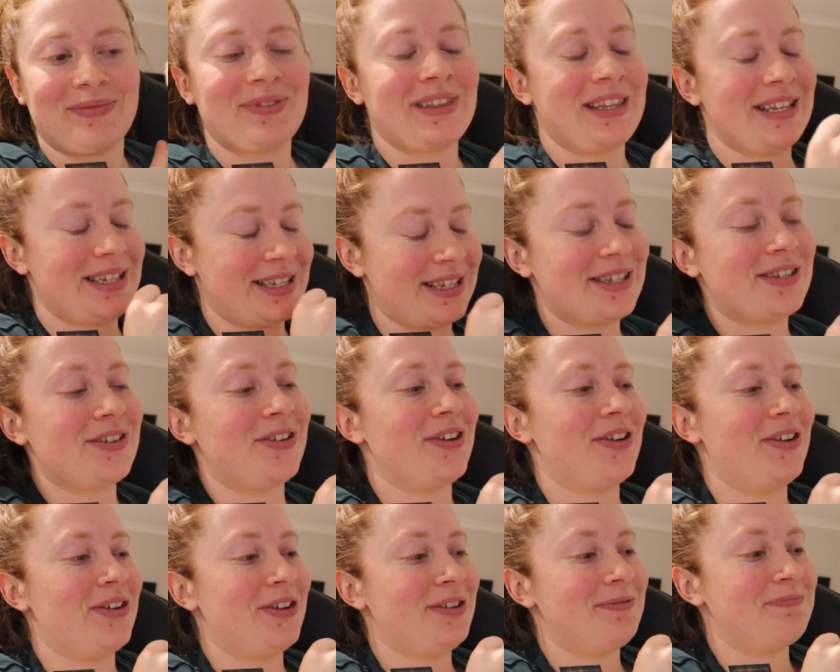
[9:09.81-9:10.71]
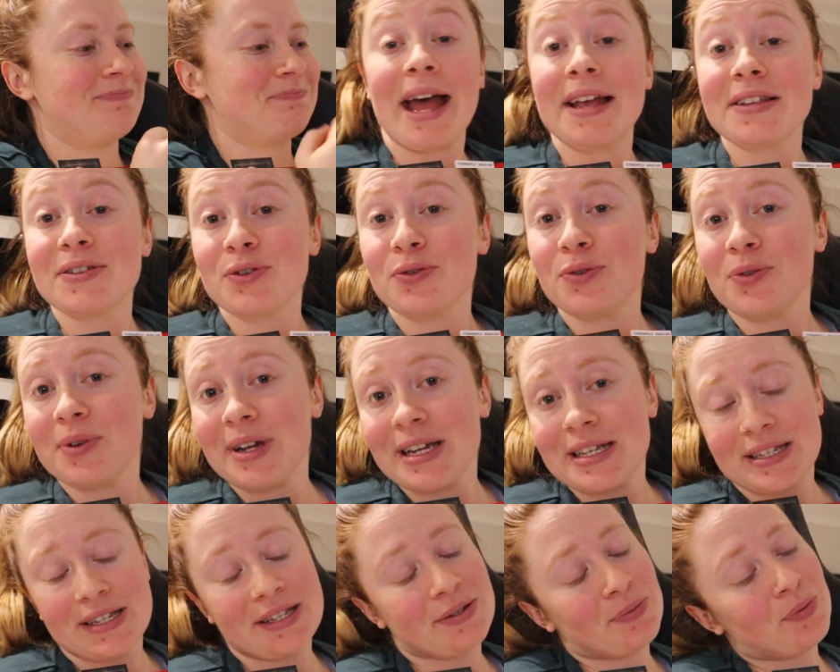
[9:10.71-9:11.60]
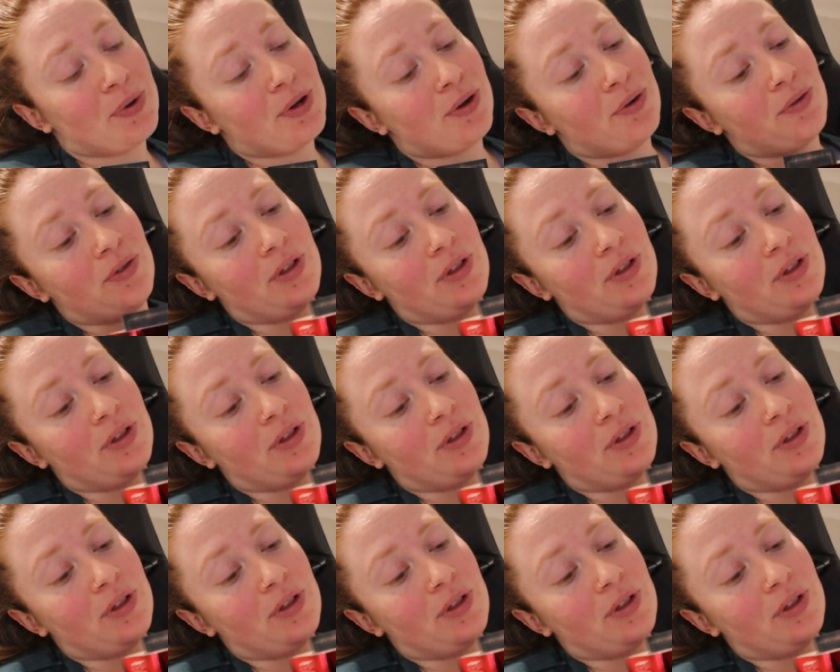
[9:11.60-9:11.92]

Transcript: This is so good. As always, as well,